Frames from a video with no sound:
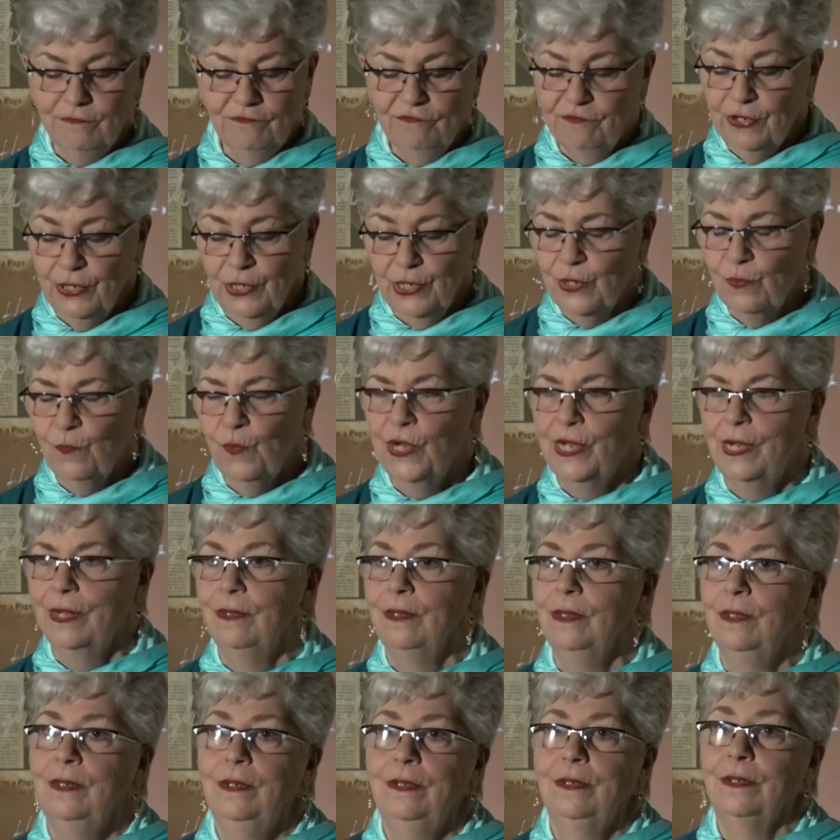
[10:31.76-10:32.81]
very
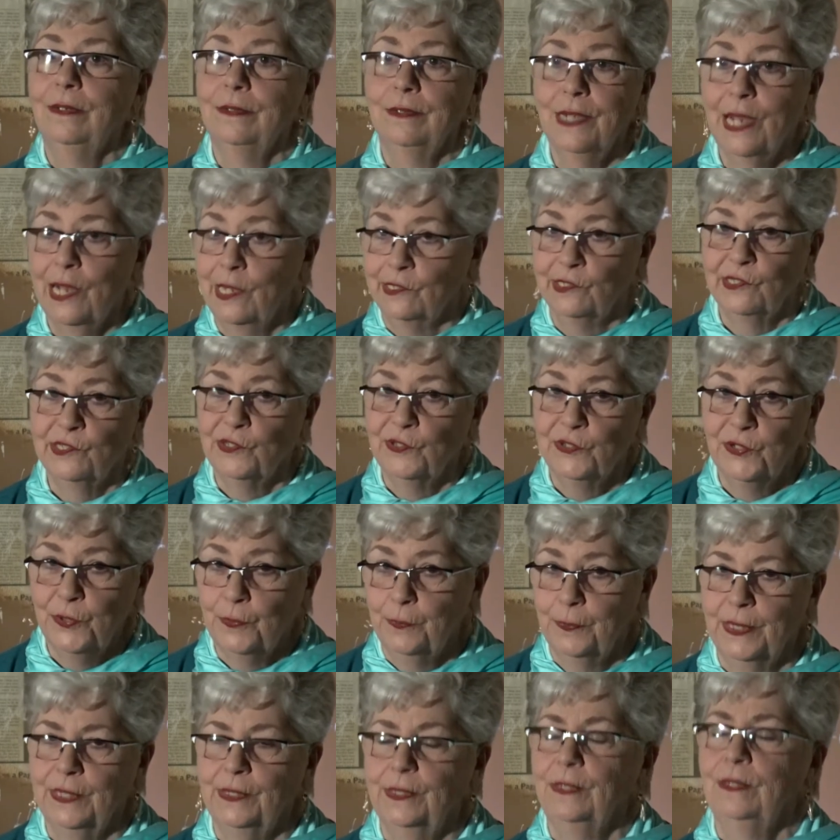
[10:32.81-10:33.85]
well, not
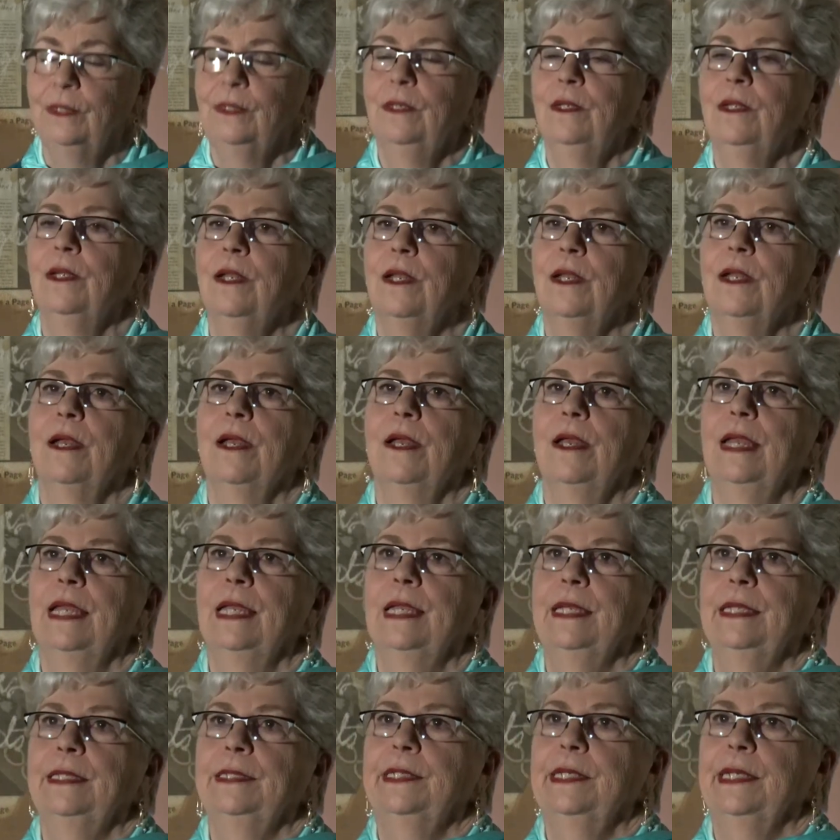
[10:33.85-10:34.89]
stupid.
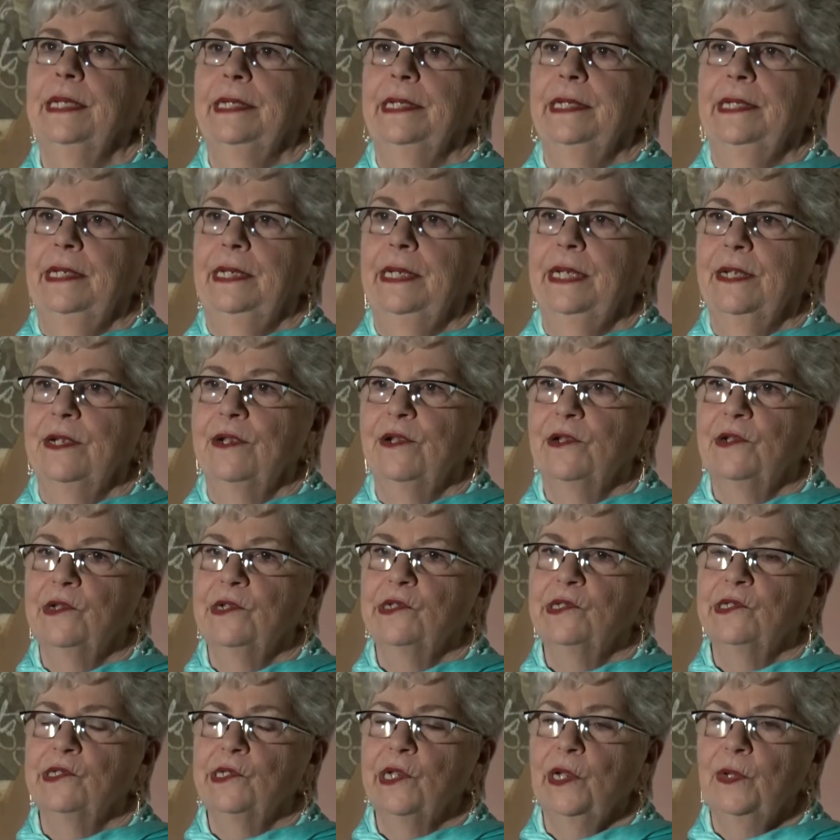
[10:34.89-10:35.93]
And uh,
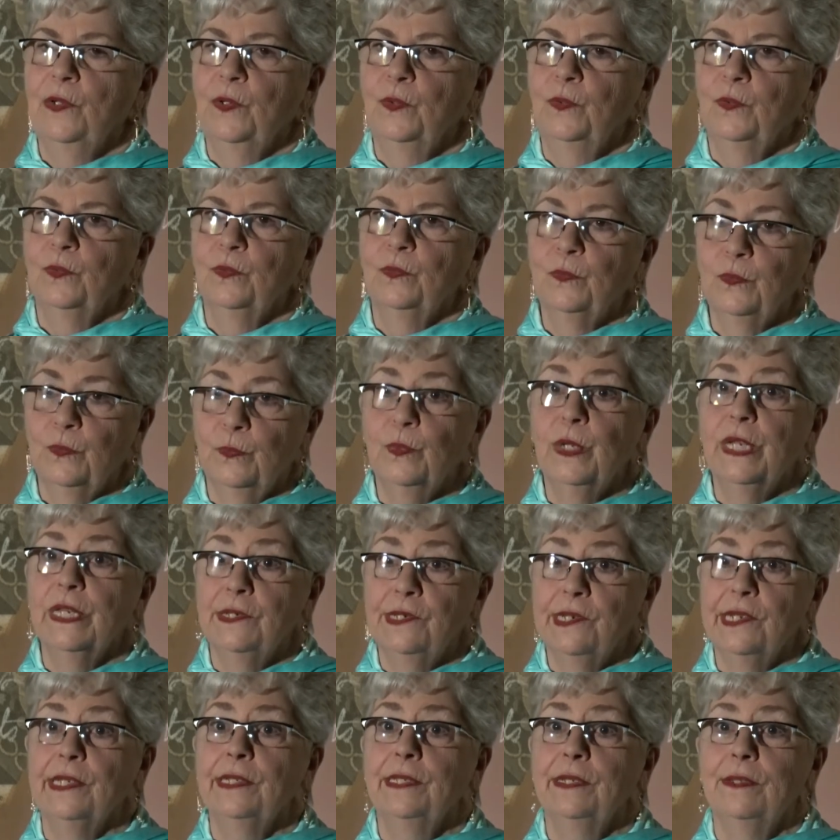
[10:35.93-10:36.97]
so we
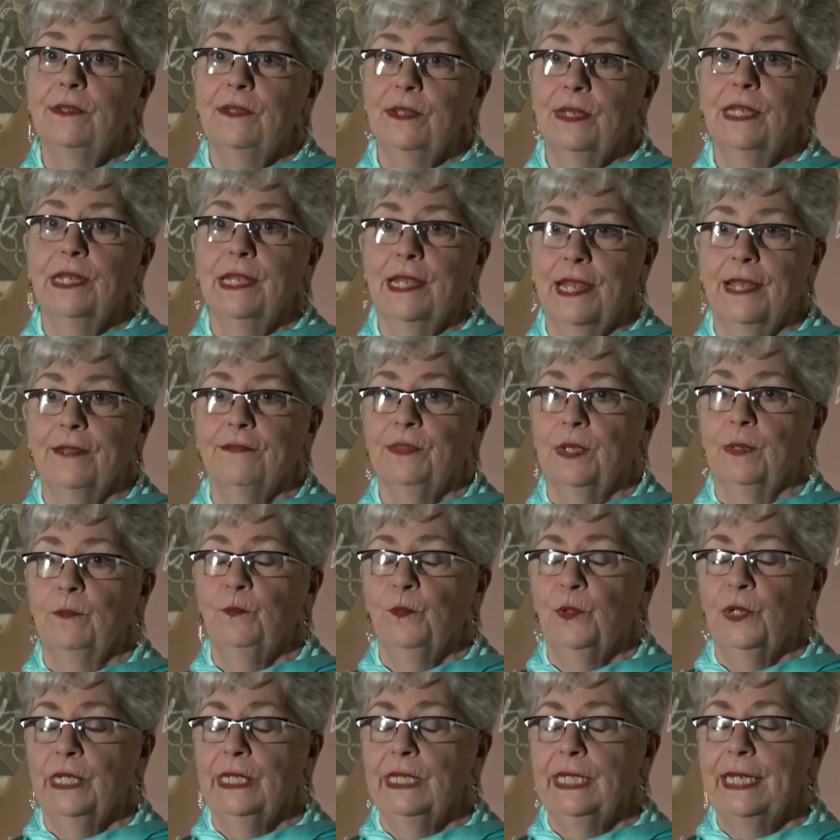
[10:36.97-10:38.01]
did get them
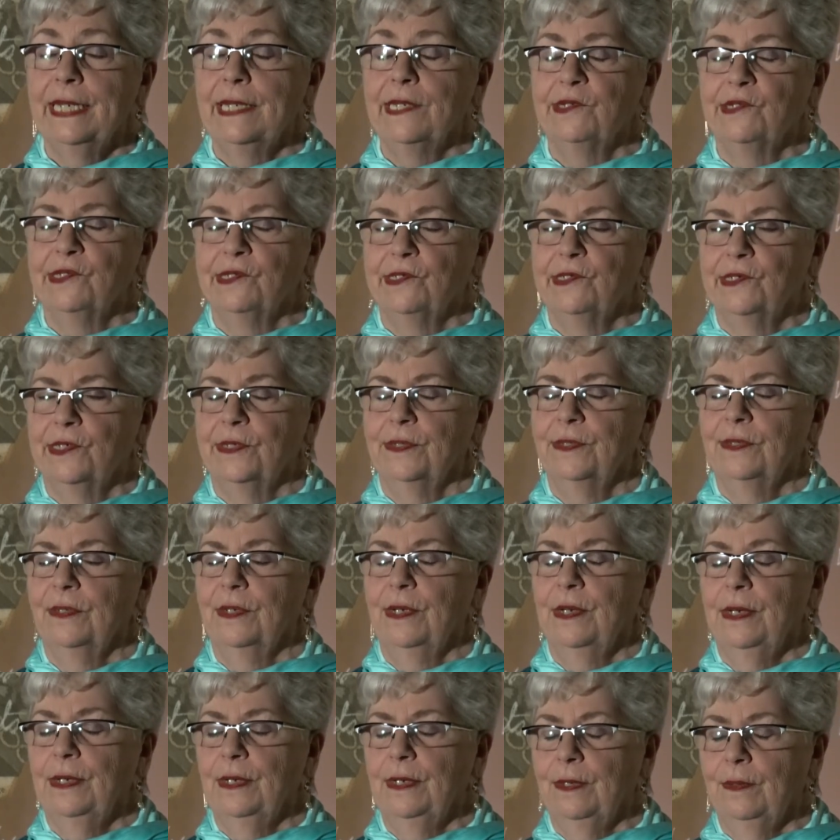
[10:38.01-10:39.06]
released,
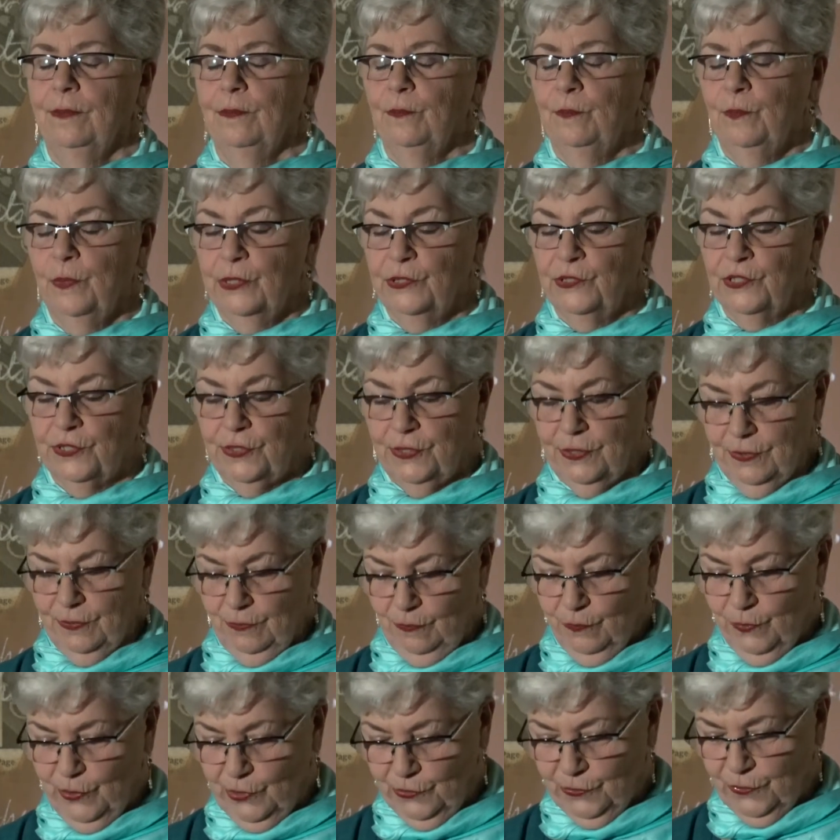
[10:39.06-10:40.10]
uh, which,
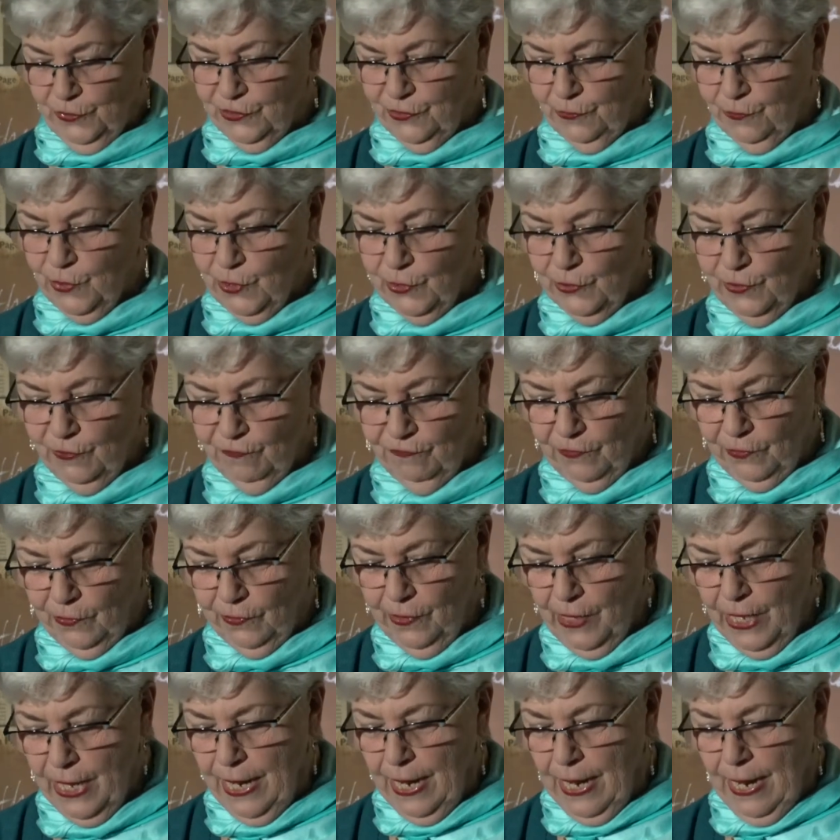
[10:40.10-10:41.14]
which was
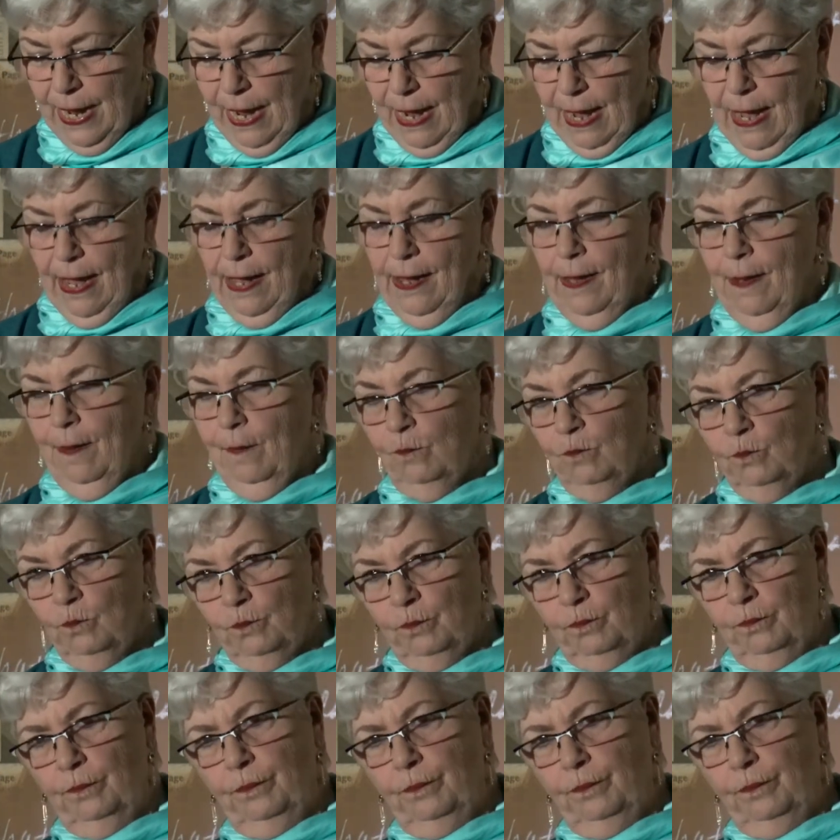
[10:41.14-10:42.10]
wonderful. Um,